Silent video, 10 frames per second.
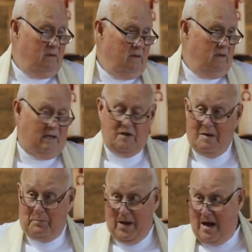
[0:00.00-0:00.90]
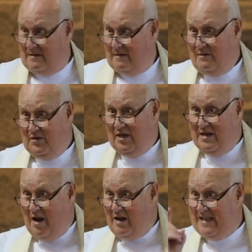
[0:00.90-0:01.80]
And she appears, because she
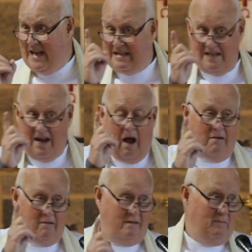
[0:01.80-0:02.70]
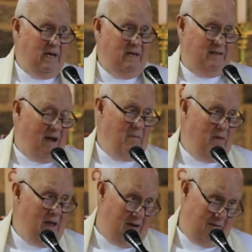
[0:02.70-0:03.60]
knows that sound means I'm there.